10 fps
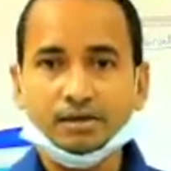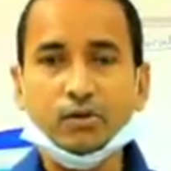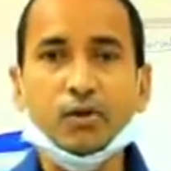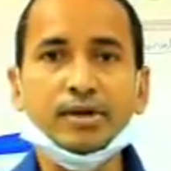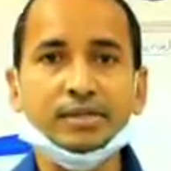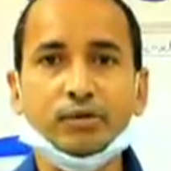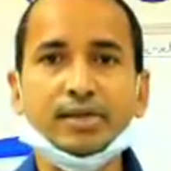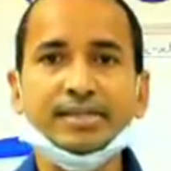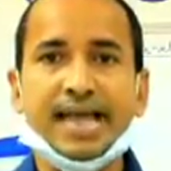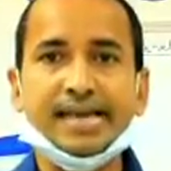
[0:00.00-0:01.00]
Slowly
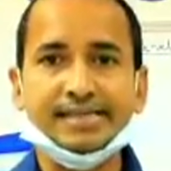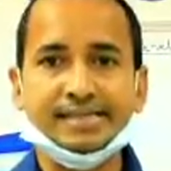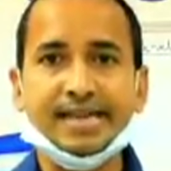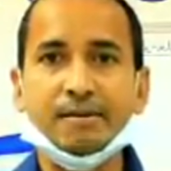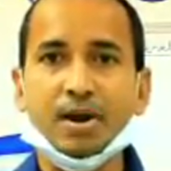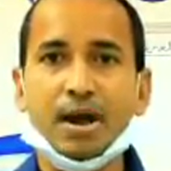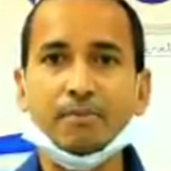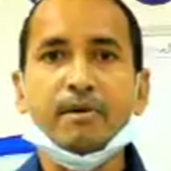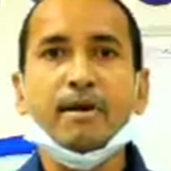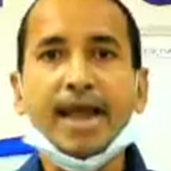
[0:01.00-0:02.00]
science
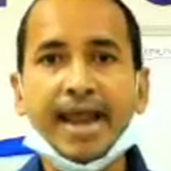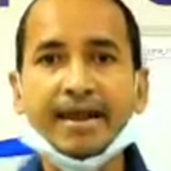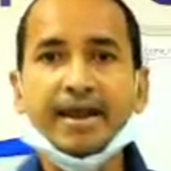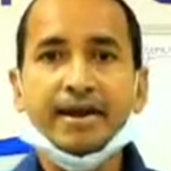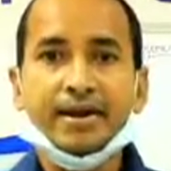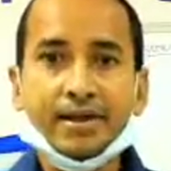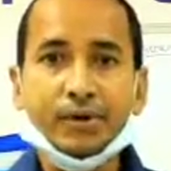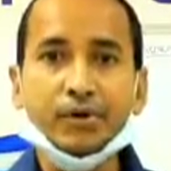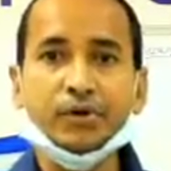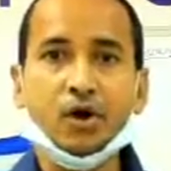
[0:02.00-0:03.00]
develop and
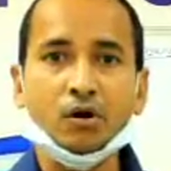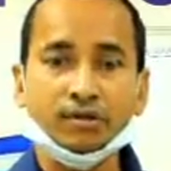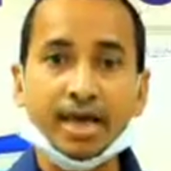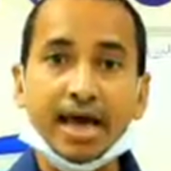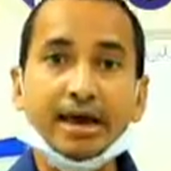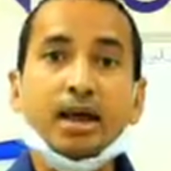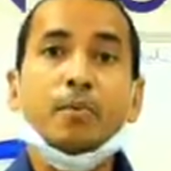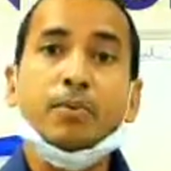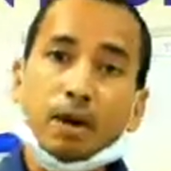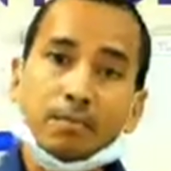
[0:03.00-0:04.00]
new drugs
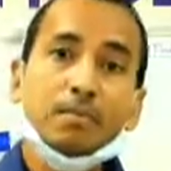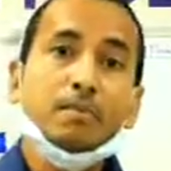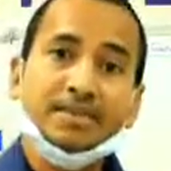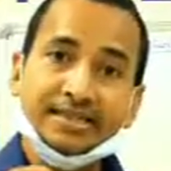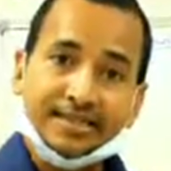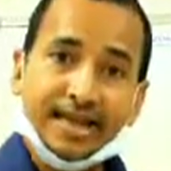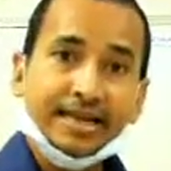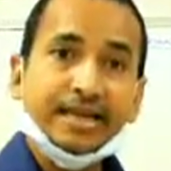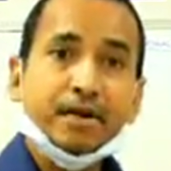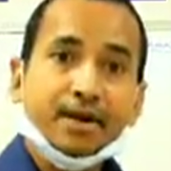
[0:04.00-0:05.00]
are from
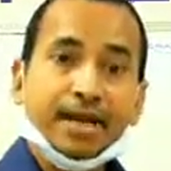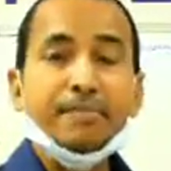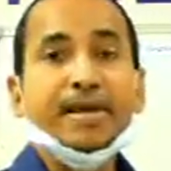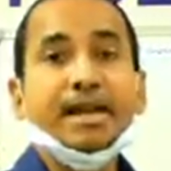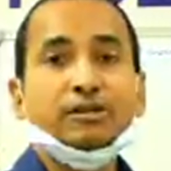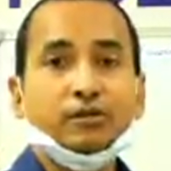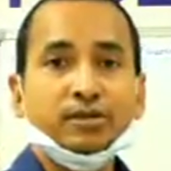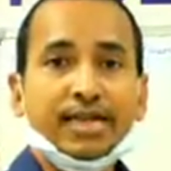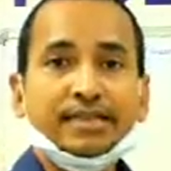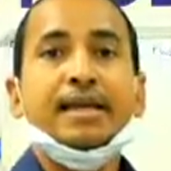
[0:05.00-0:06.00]
synthetic or chemical
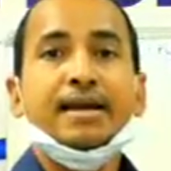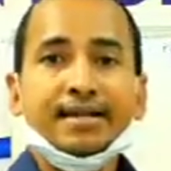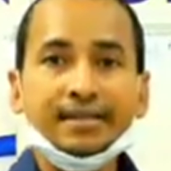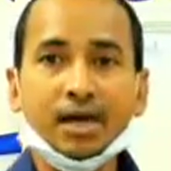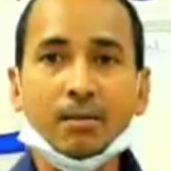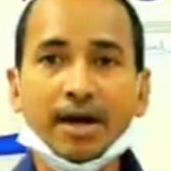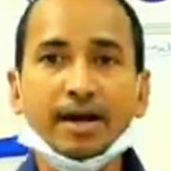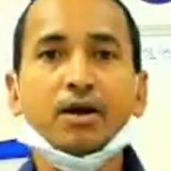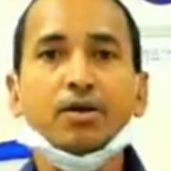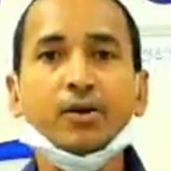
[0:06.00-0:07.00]
sources
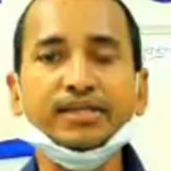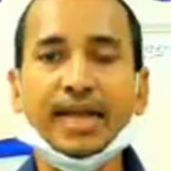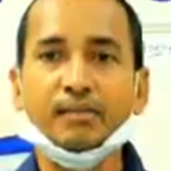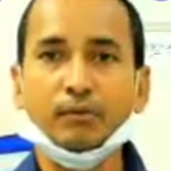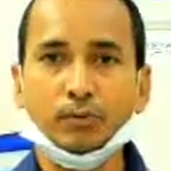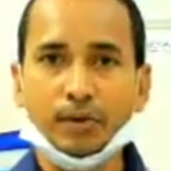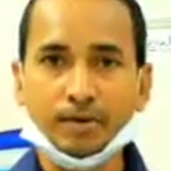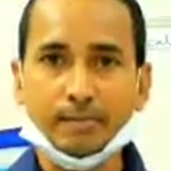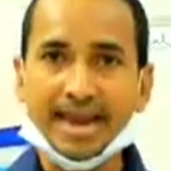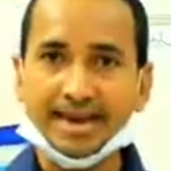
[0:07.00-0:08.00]
discovered which helpful
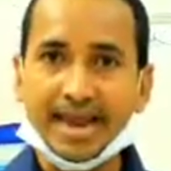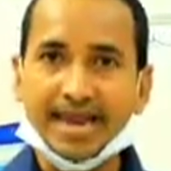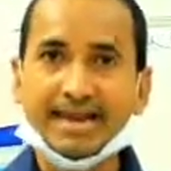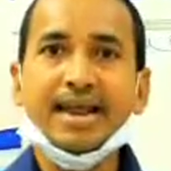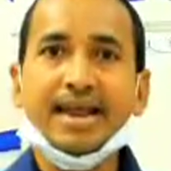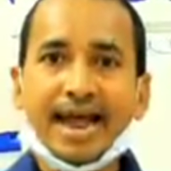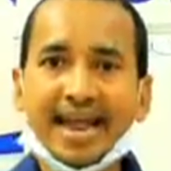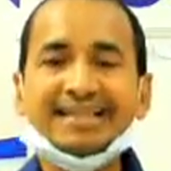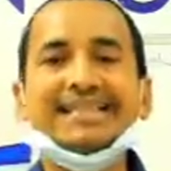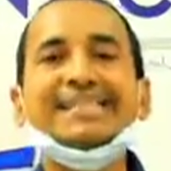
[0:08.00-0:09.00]
for mankind,
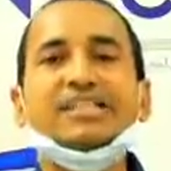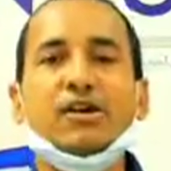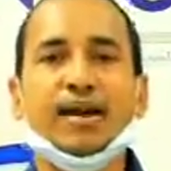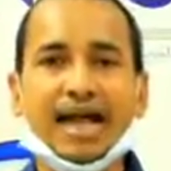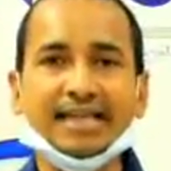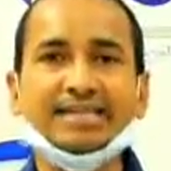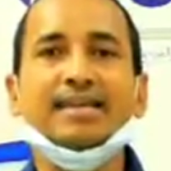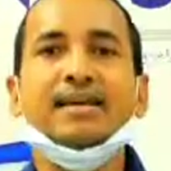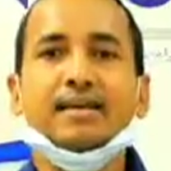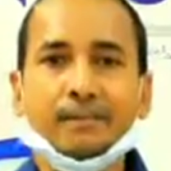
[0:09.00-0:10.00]
and this drug has
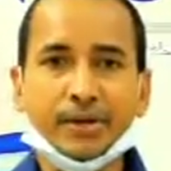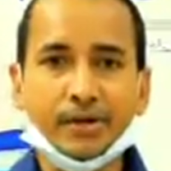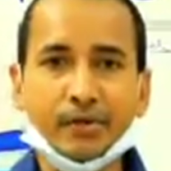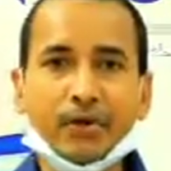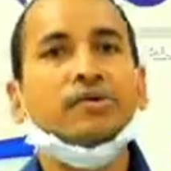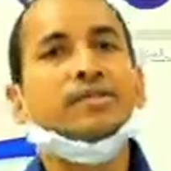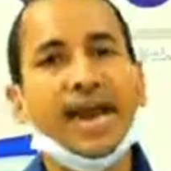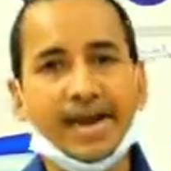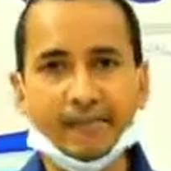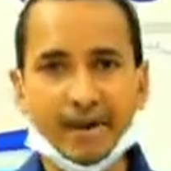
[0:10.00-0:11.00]
few
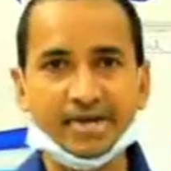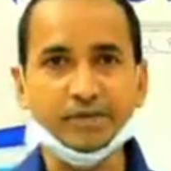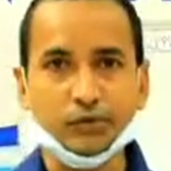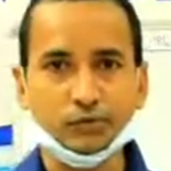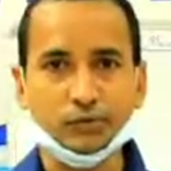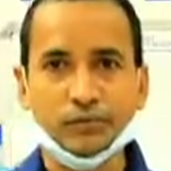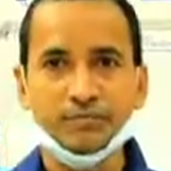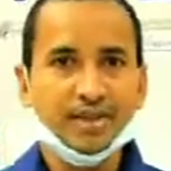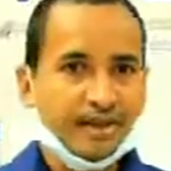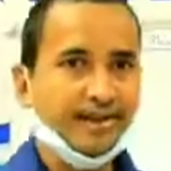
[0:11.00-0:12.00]
side effects also.